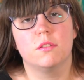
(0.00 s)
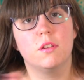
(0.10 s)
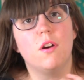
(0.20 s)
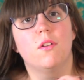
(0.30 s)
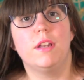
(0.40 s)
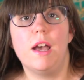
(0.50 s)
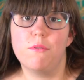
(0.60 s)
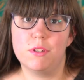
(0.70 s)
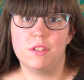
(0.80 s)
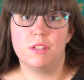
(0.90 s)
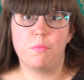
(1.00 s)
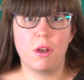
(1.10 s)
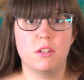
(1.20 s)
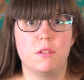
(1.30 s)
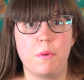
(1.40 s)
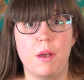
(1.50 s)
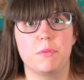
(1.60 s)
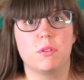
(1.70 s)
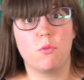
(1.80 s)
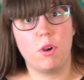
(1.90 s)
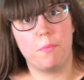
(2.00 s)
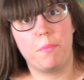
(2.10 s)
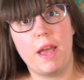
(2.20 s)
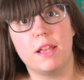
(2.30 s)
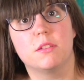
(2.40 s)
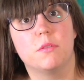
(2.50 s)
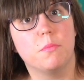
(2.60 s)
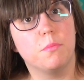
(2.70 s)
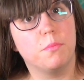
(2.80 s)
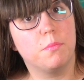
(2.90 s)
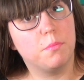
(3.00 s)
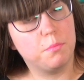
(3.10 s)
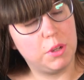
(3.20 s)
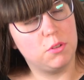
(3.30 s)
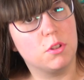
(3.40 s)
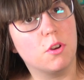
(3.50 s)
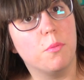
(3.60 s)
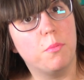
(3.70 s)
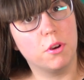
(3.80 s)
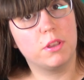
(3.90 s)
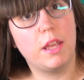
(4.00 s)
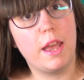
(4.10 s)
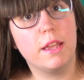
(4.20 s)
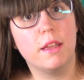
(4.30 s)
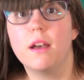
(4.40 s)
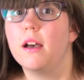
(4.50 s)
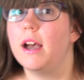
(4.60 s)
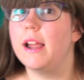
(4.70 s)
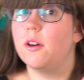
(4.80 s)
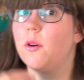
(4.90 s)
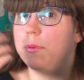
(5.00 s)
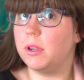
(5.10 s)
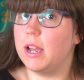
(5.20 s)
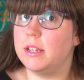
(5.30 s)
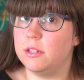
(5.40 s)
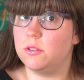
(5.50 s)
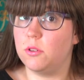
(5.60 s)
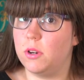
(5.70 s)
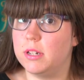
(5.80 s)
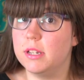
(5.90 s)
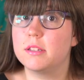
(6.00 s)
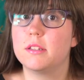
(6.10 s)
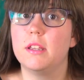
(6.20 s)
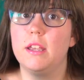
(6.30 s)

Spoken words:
So that was the SpongeBob SquarePants musical book tag. I hope you guys enjoyed this.